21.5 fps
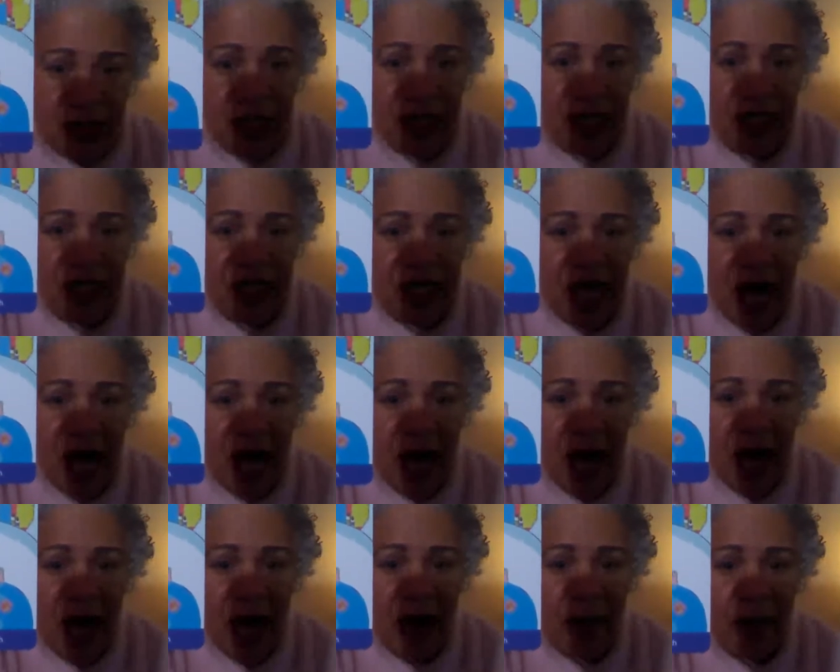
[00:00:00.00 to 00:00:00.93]
in the
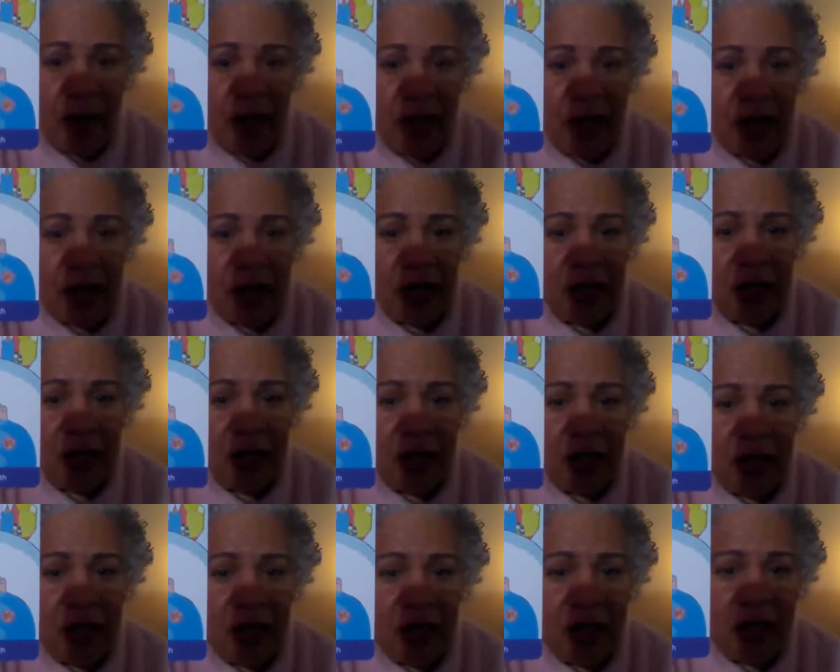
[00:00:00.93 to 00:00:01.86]
tub,
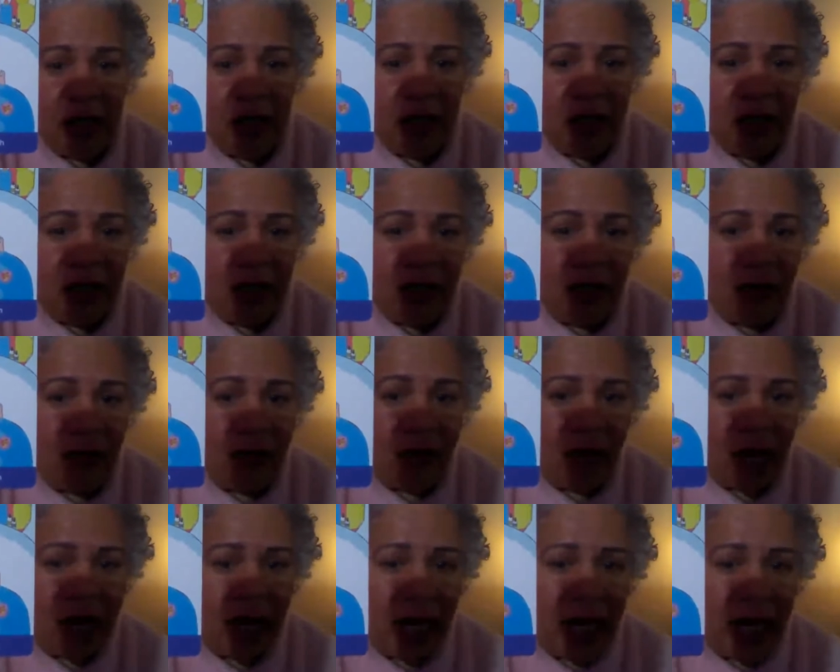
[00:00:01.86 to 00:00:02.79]

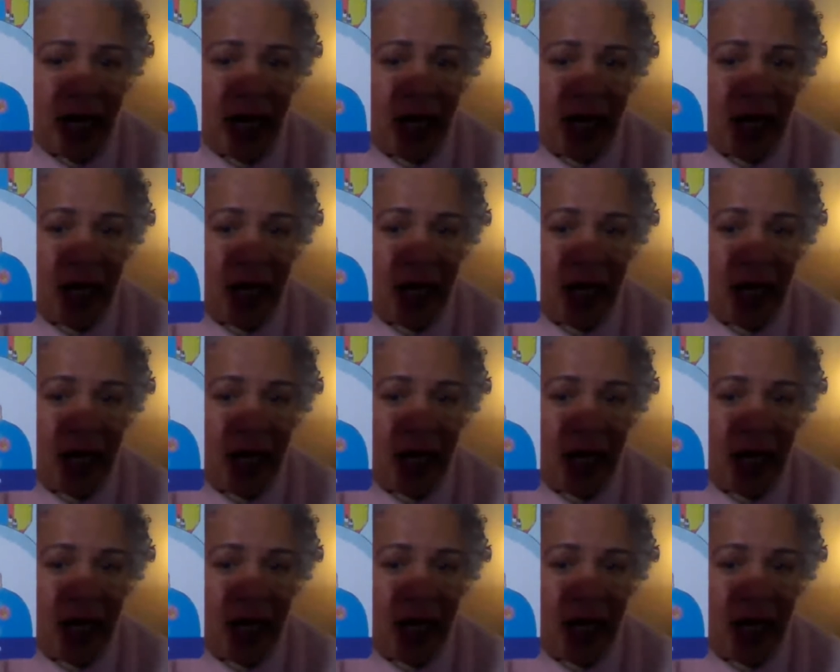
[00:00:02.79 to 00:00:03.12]
right?